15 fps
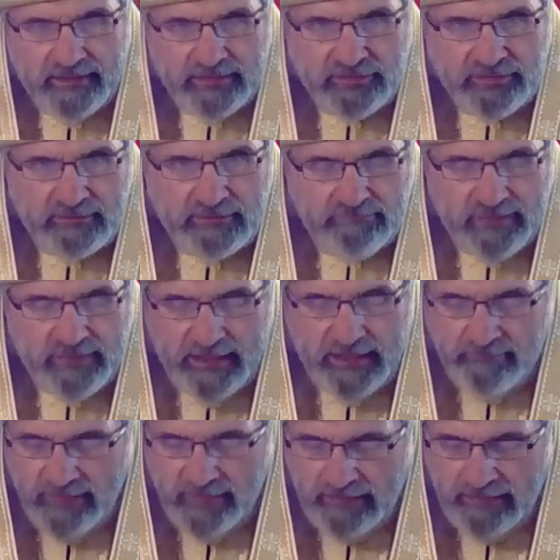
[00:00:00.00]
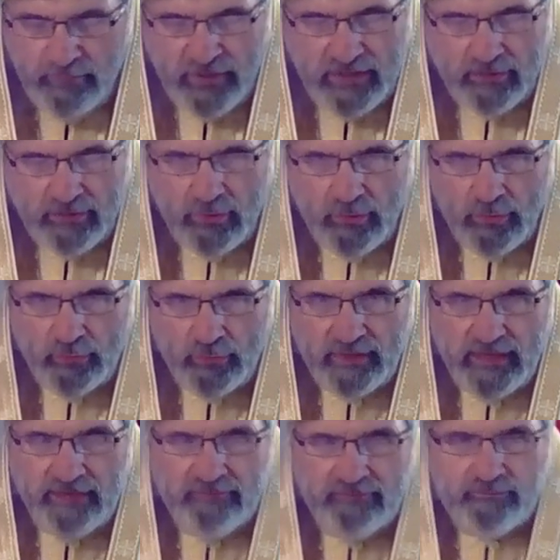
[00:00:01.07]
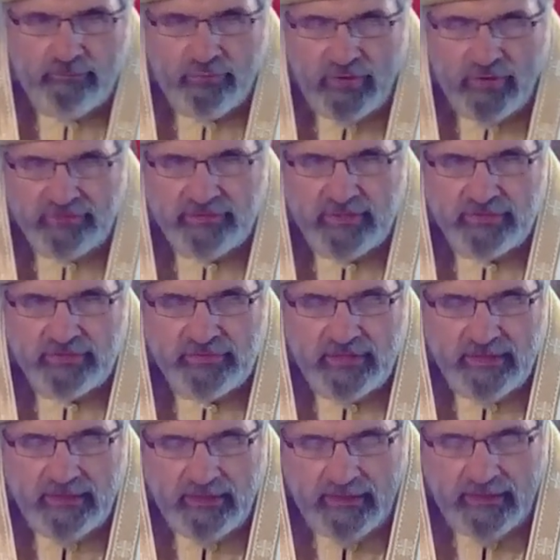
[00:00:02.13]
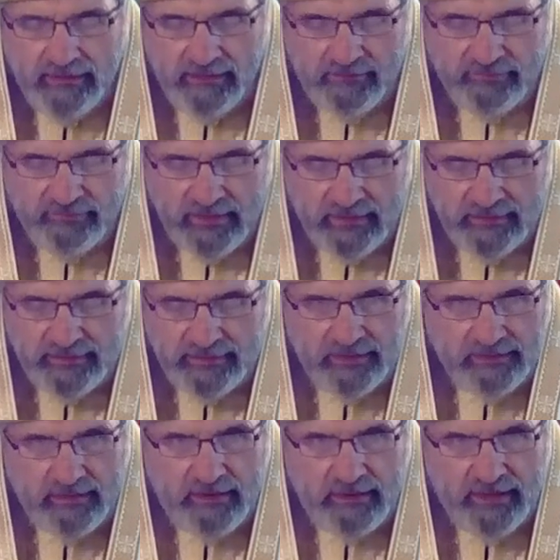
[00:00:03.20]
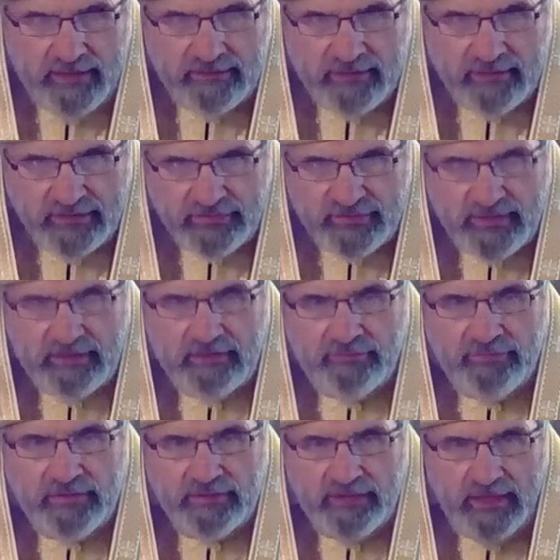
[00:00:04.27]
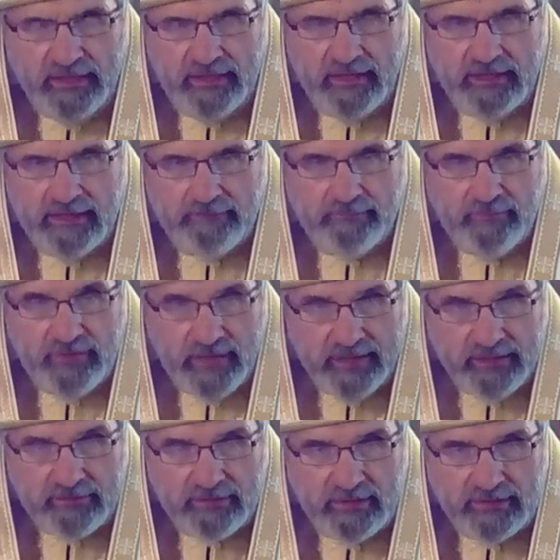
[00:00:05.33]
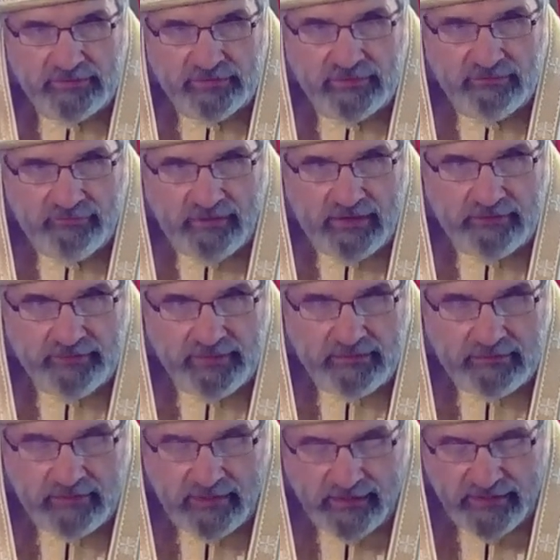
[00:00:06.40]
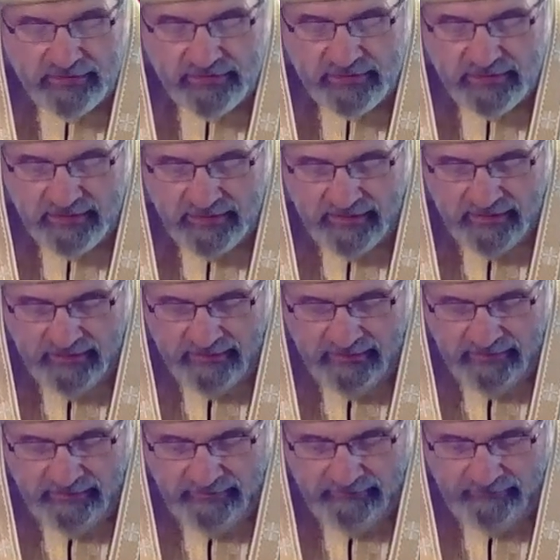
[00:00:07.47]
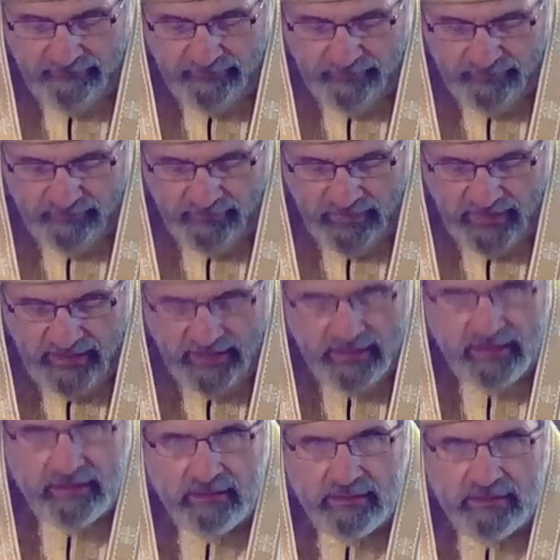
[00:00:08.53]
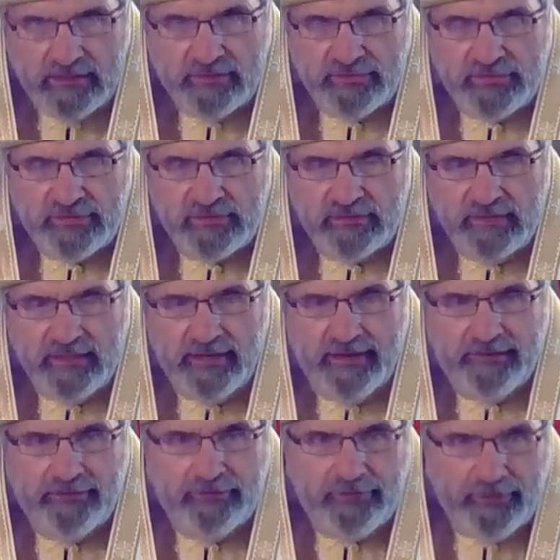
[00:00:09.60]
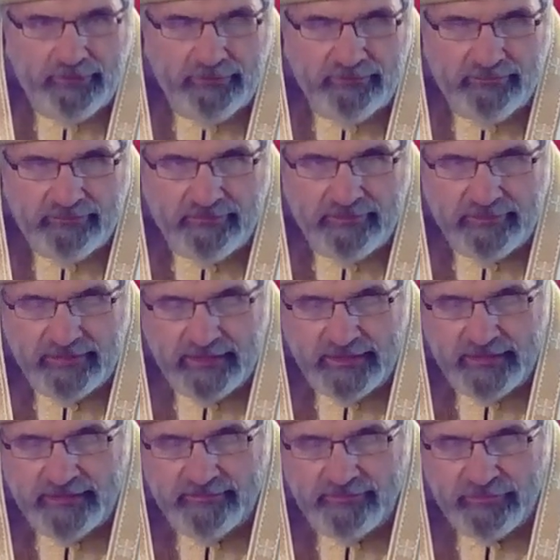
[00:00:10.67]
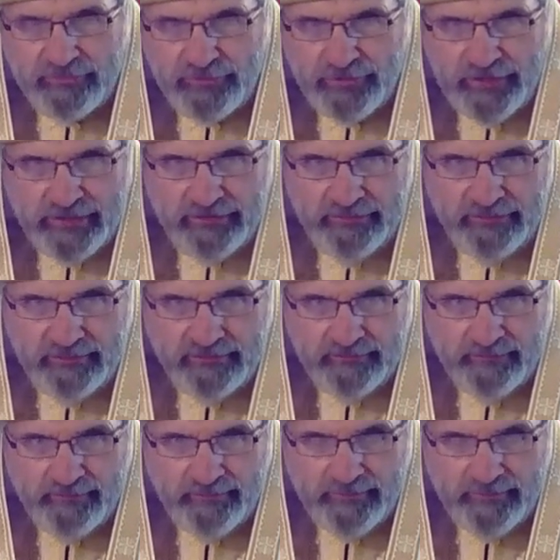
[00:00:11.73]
and it may be a whole life process of denying thyself and taking up thy cross and following Christ. But he is the antidote for sin.